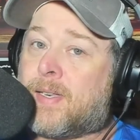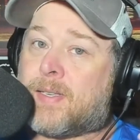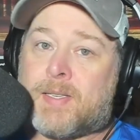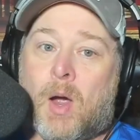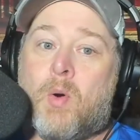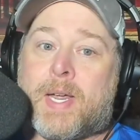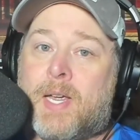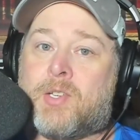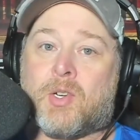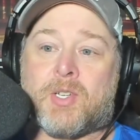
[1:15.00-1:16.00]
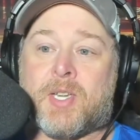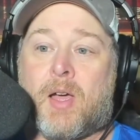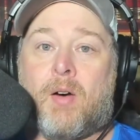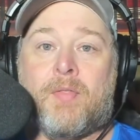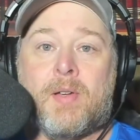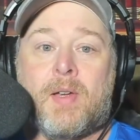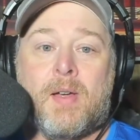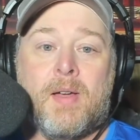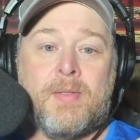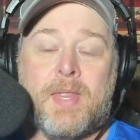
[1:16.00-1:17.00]
don't kid yourself,
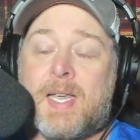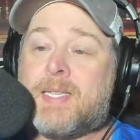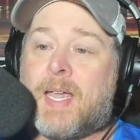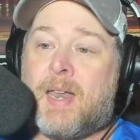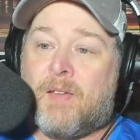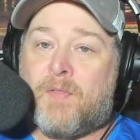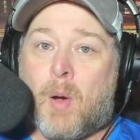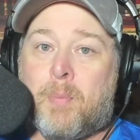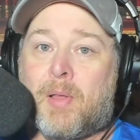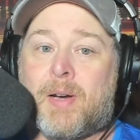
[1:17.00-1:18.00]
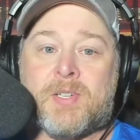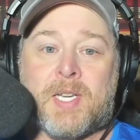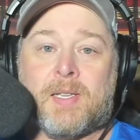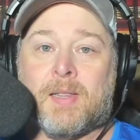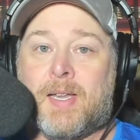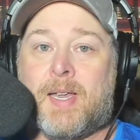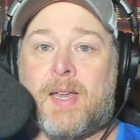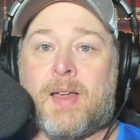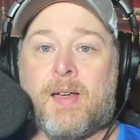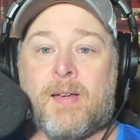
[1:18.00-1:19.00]
these NFL players in the
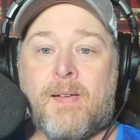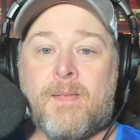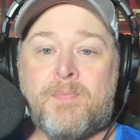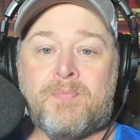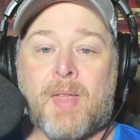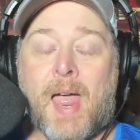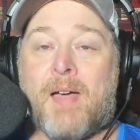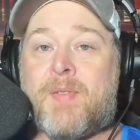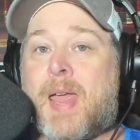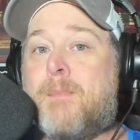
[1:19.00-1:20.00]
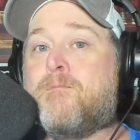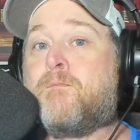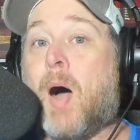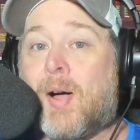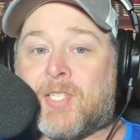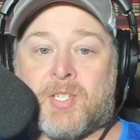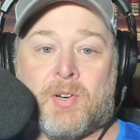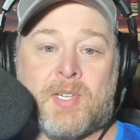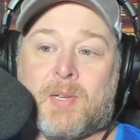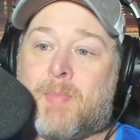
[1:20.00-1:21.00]
league have a
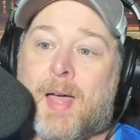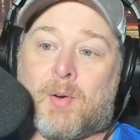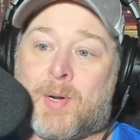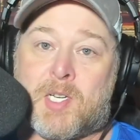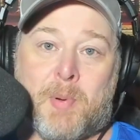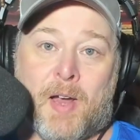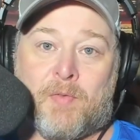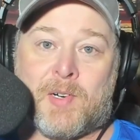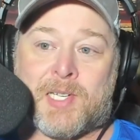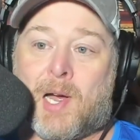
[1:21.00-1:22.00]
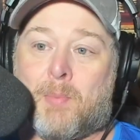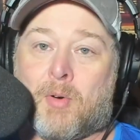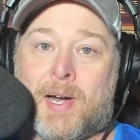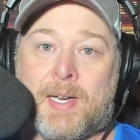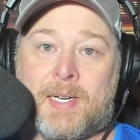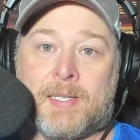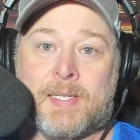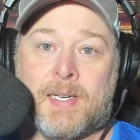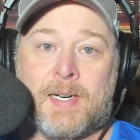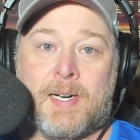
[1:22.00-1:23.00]
monstrous amount of respect for Tom Brady.
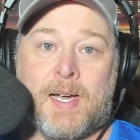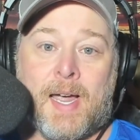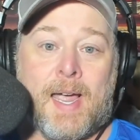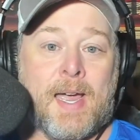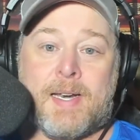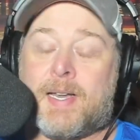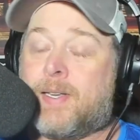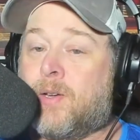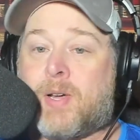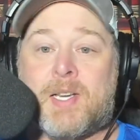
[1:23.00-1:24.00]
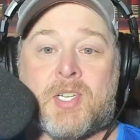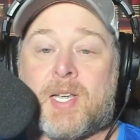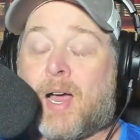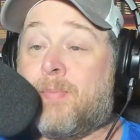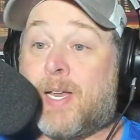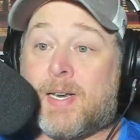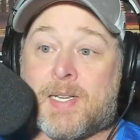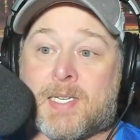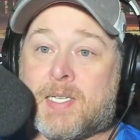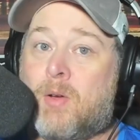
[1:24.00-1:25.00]
And you could just, I mean,
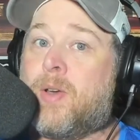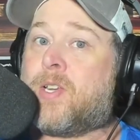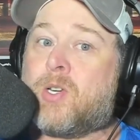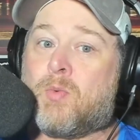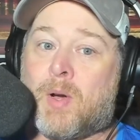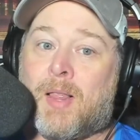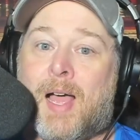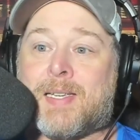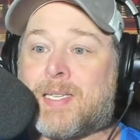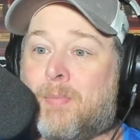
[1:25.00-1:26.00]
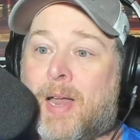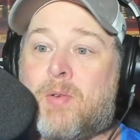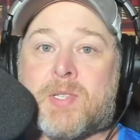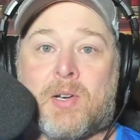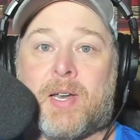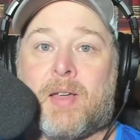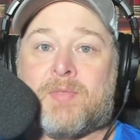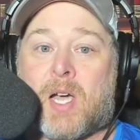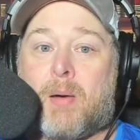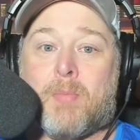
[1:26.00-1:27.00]
as soon as you realize somebody was going to give
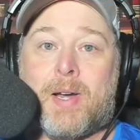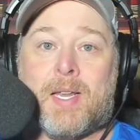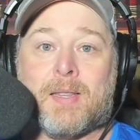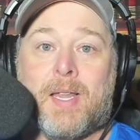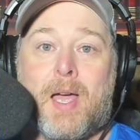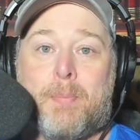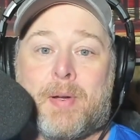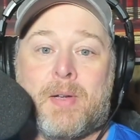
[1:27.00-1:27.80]
Tom Brady lip,